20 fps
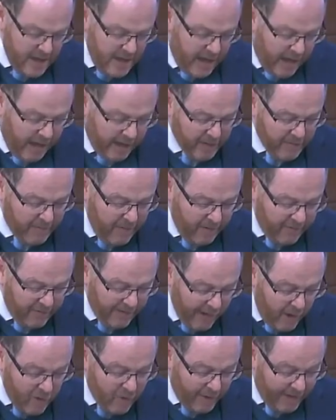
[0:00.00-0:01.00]
Under both
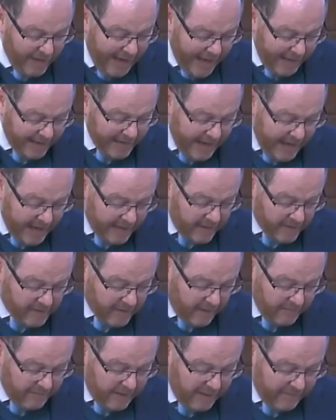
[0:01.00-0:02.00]
local and
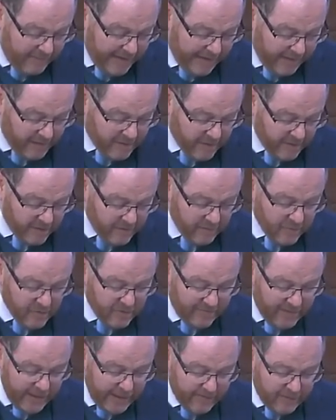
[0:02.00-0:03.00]
NSIP planning systems,
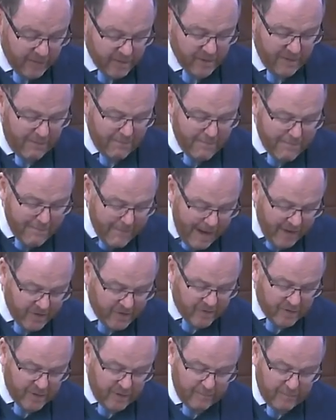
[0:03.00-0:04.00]
developers
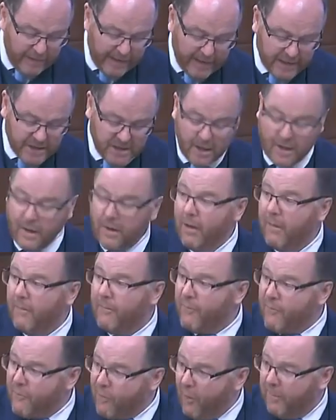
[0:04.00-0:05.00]
must complete
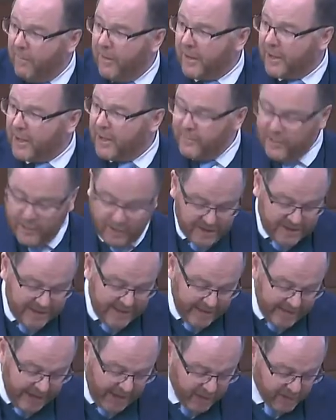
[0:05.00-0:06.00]
proper community
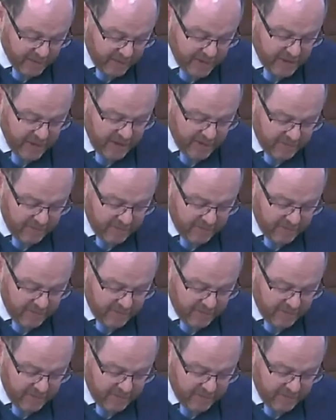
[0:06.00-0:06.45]
engagement as